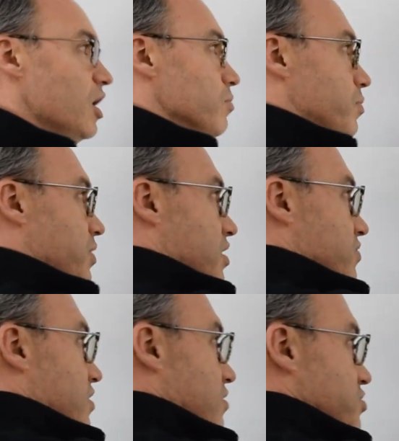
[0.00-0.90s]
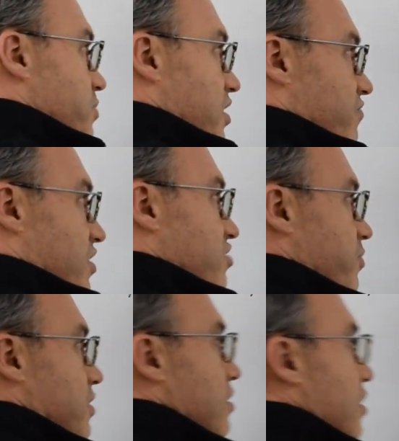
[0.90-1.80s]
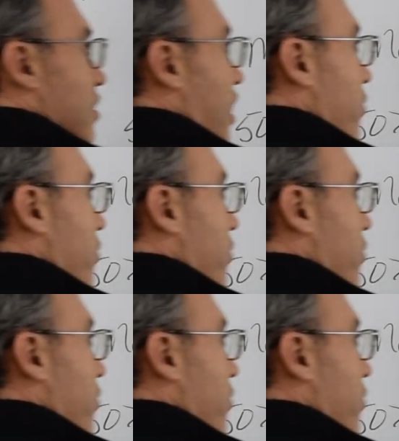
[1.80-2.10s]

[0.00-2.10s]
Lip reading: but being that here's my investment, I